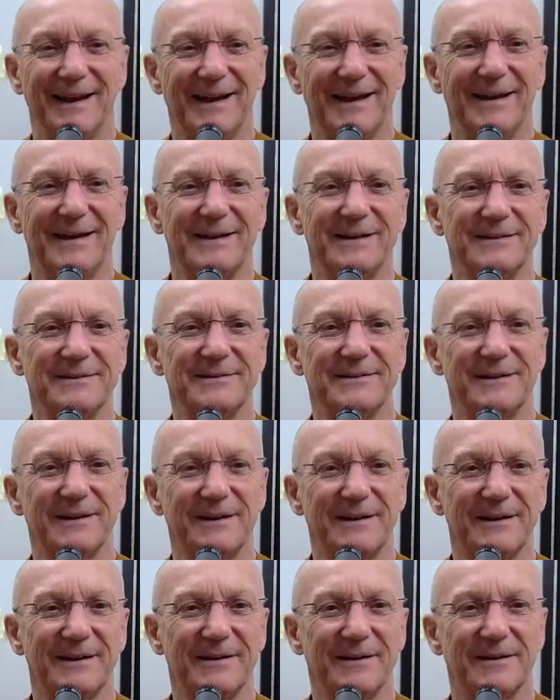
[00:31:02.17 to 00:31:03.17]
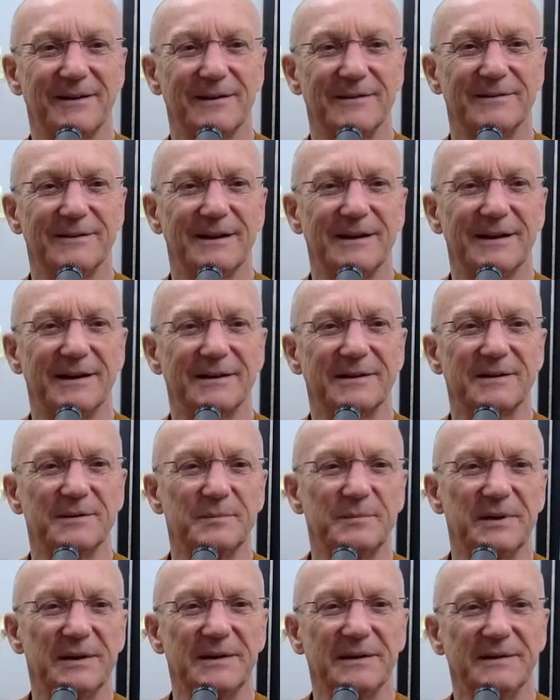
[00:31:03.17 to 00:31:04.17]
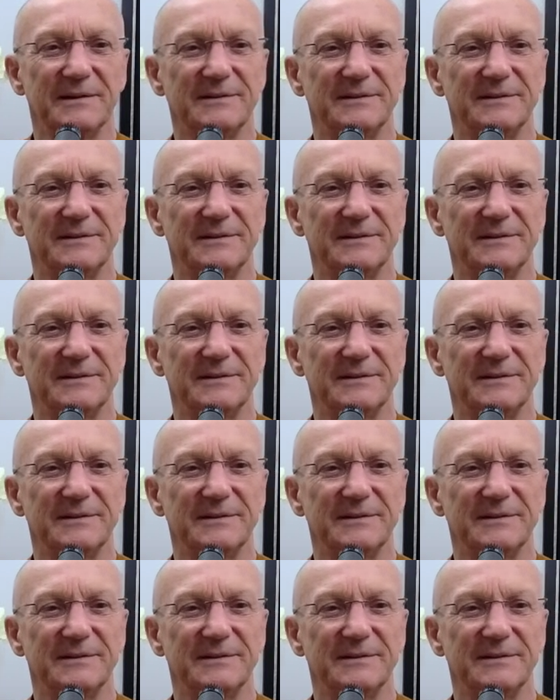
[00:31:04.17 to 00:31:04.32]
and yeah, it can be